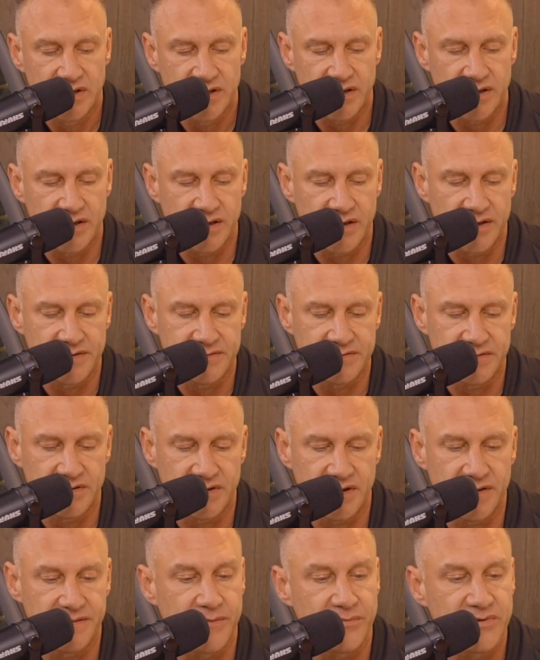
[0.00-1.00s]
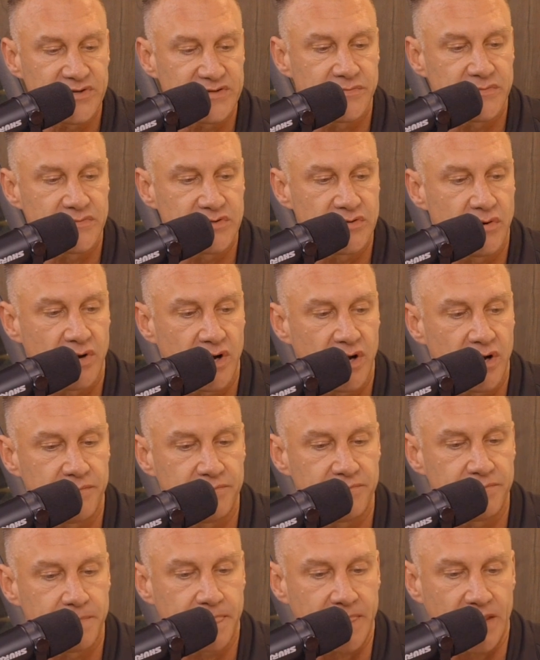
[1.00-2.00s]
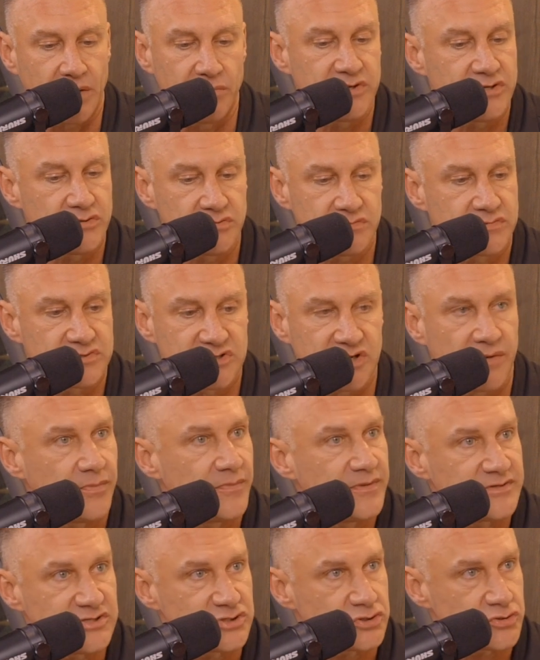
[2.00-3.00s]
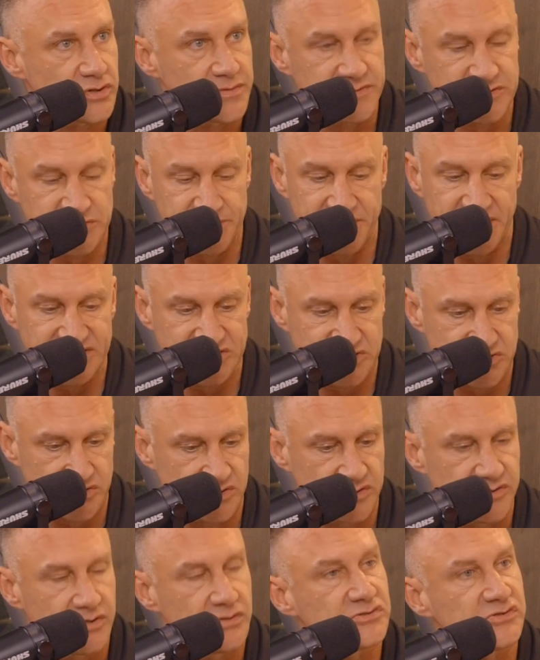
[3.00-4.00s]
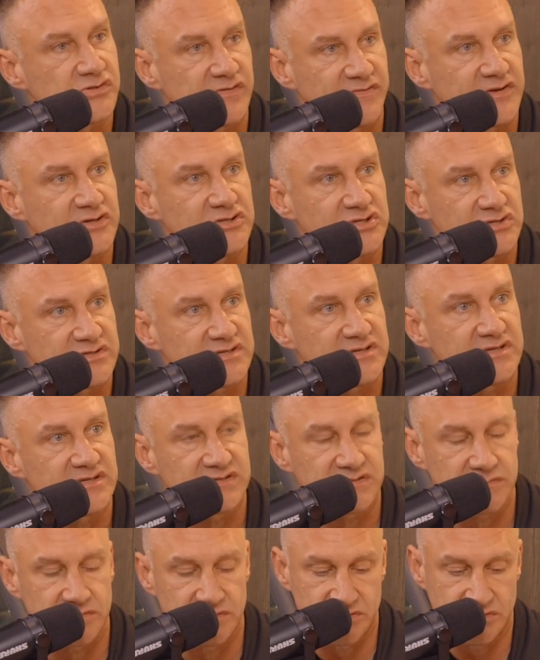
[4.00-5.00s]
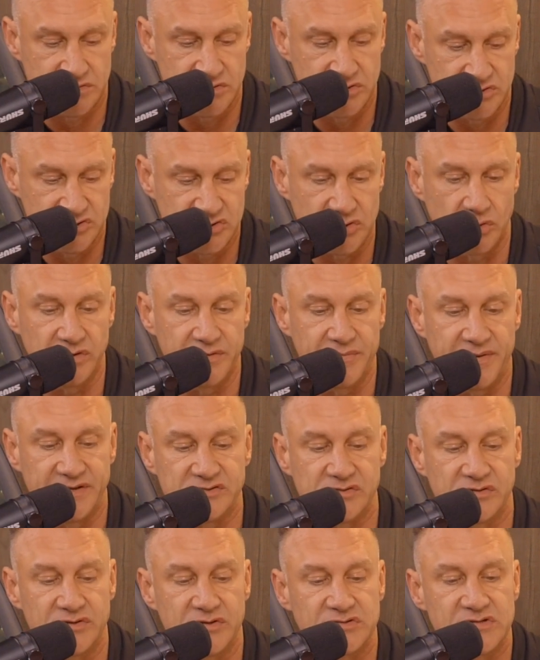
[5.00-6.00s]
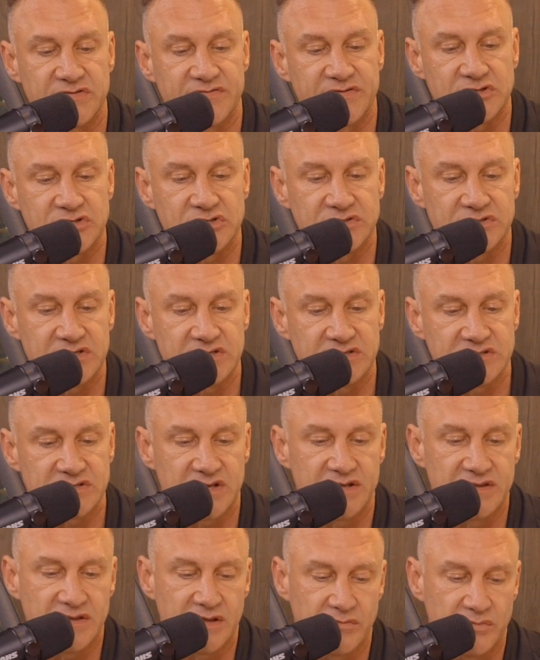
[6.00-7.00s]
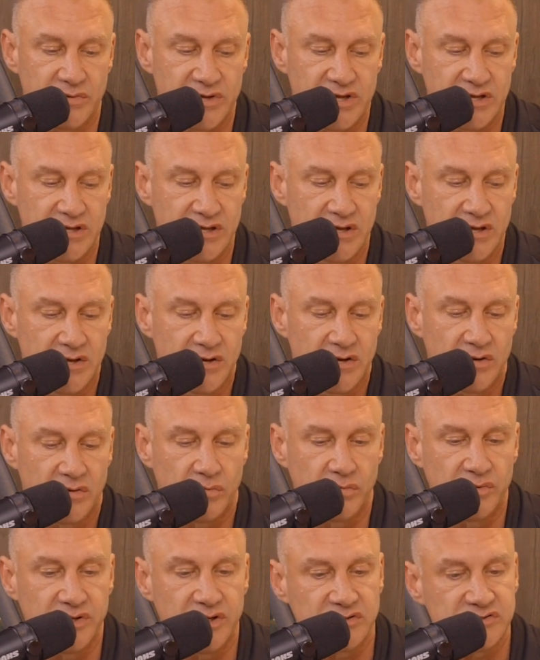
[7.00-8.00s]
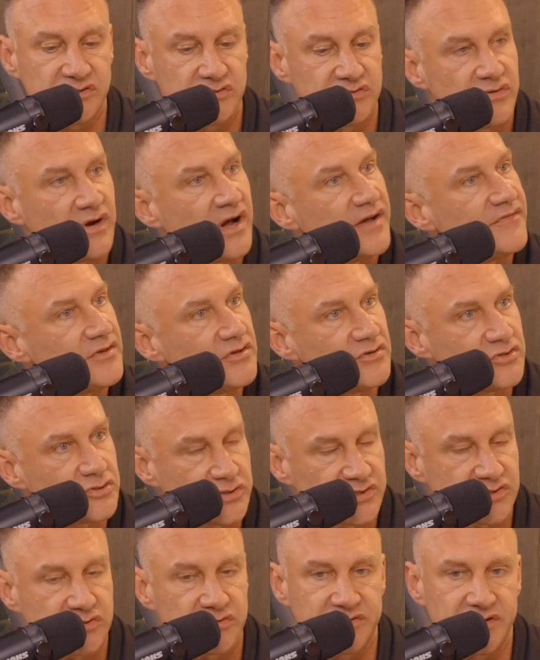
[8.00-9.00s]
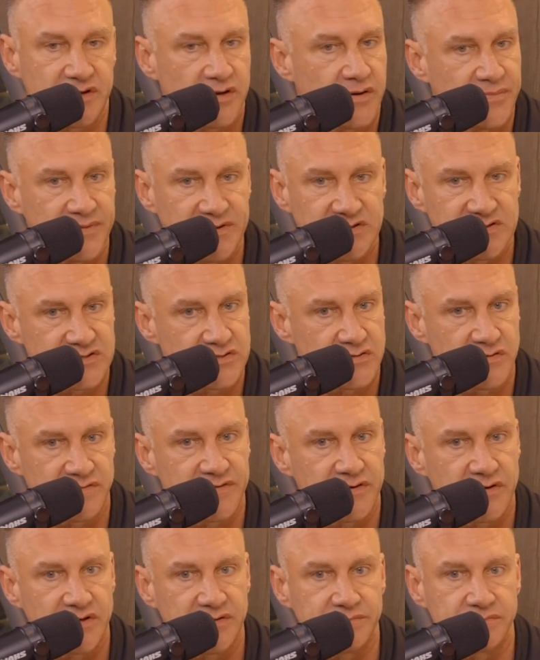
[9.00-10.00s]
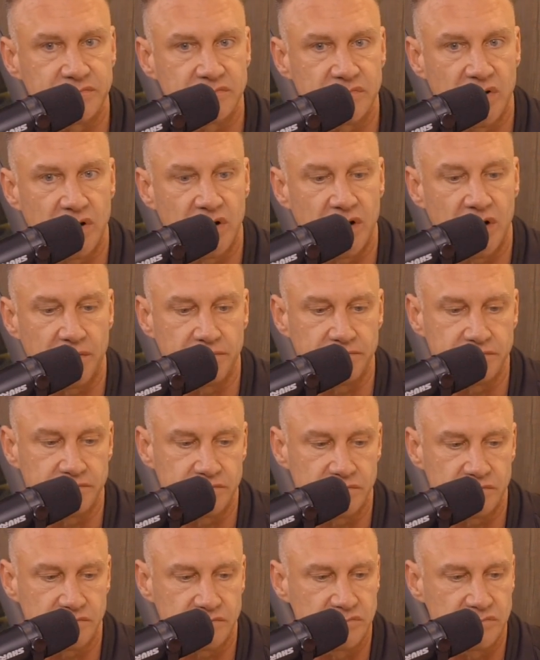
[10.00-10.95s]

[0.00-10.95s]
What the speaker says: And then we do supplements and treatments based on those deficiencies, solely based on those deficiencies. And then we also do IV nutritional therapies, very common